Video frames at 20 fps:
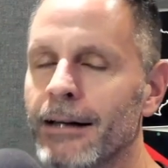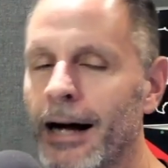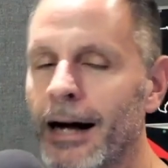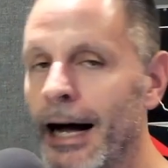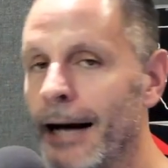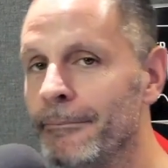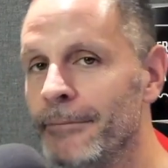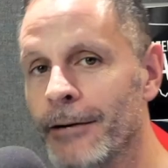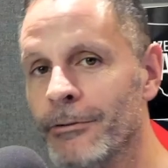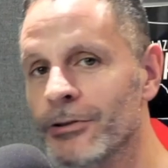
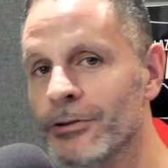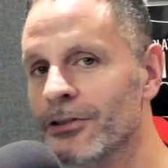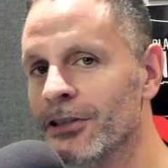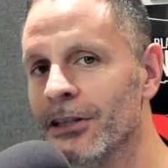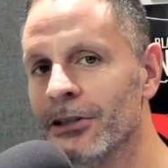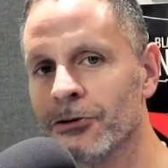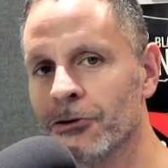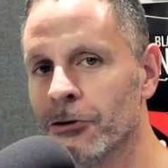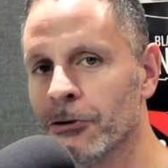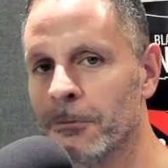I've never
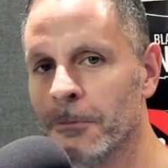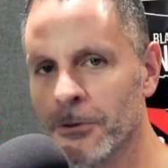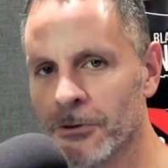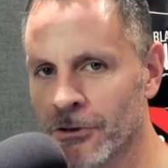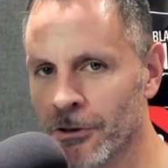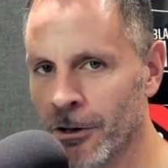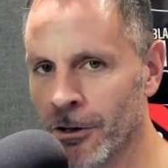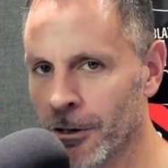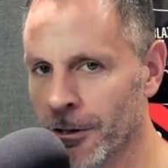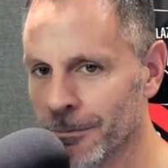seen a
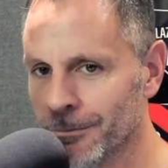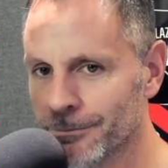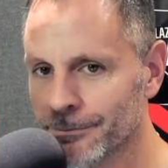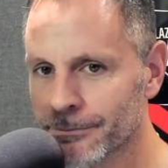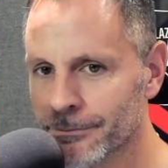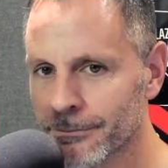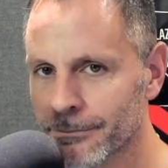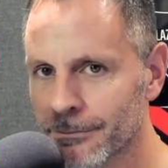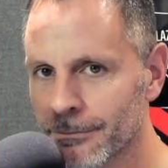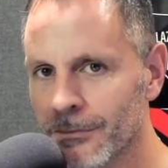superstar
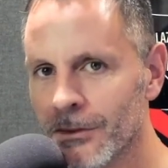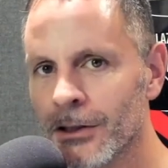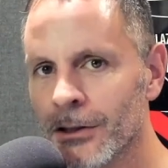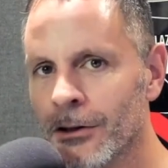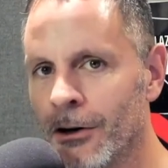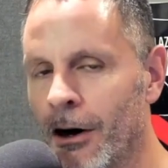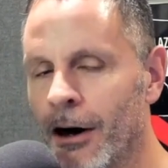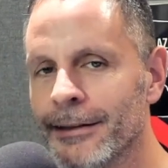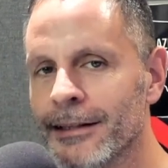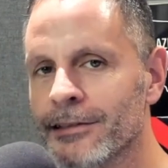
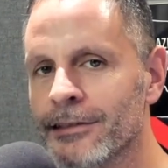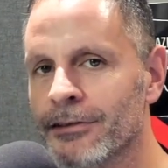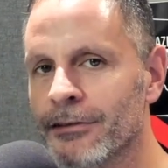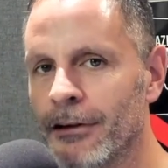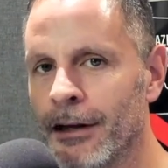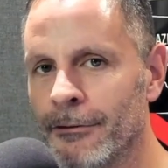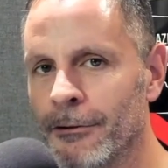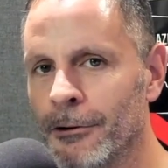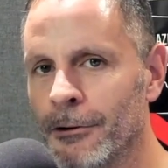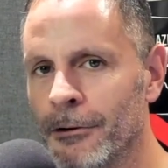on this
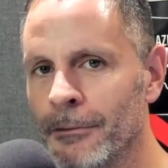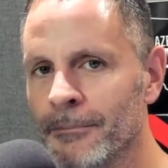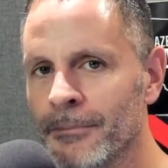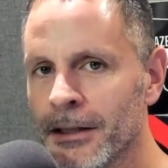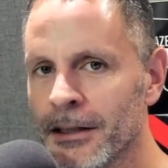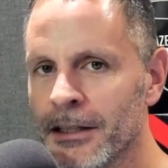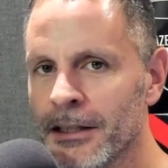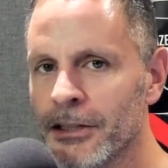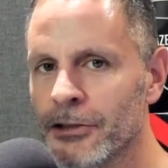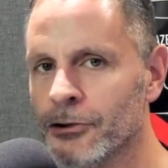level
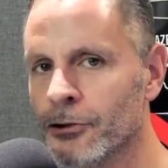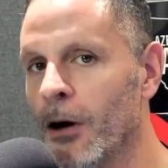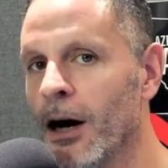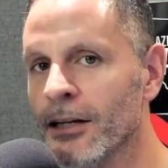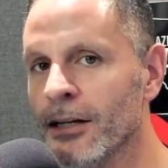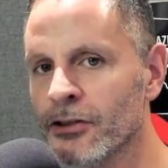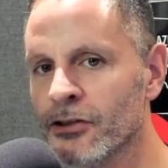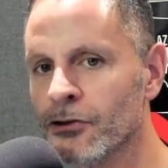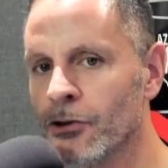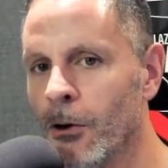
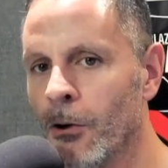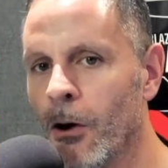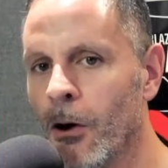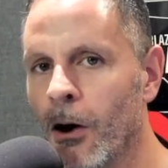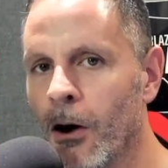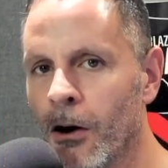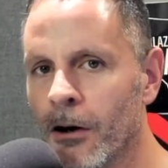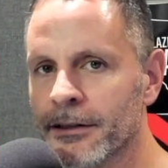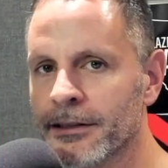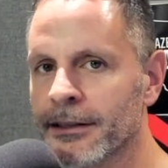try so
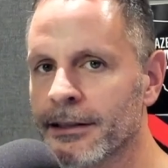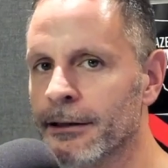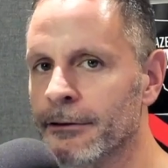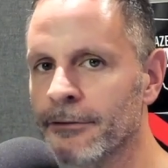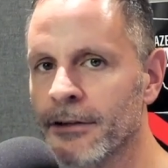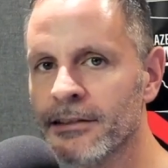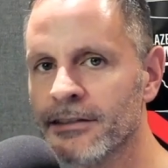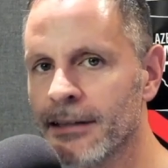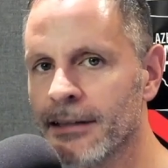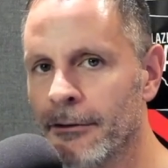hard to
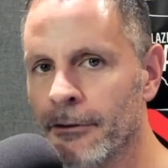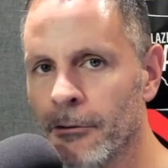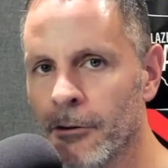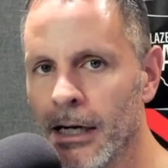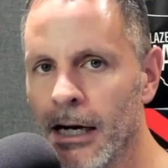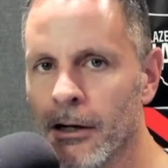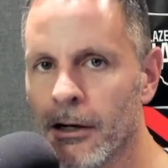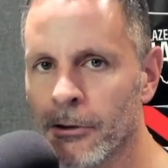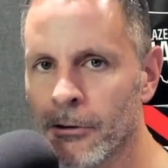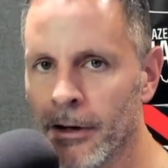convince
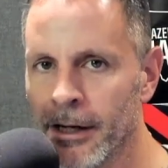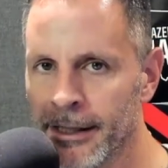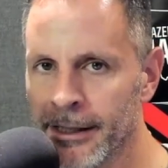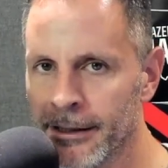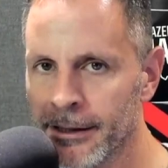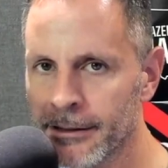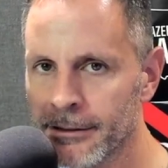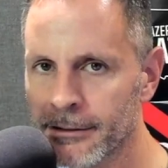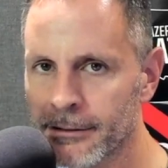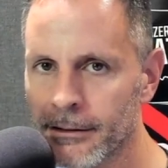everyone how great
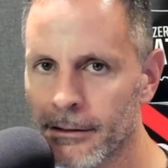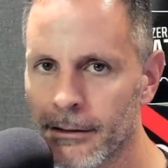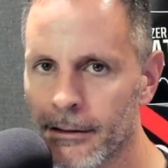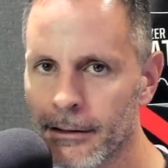he is.